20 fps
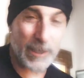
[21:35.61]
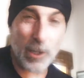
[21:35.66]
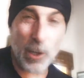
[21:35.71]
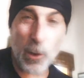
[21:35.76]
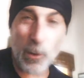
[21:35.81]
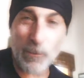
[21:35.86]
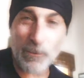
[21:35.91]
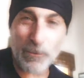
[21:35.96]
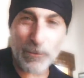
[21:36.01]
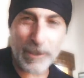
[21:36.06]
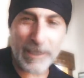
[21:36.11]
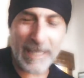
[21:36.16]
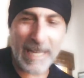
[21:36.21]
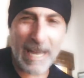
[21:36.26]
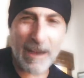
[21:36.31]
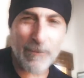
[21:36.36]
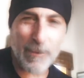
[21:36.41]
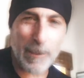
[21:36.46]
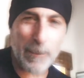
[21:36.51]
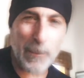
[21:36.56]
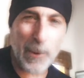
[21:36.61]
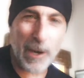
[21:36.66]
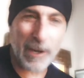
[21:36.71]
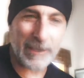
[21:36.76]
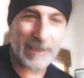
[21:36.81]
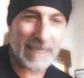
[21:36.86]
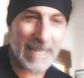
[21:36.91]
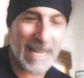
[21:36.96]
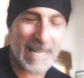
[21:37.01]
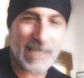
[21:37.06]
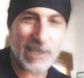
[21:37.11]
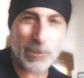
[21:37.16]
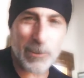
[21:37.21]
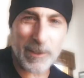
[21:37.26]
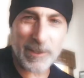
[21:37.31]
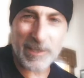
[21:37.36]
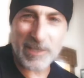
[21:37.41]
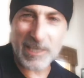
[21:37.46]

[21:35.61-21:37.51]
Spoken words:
to hopefully have a podcast with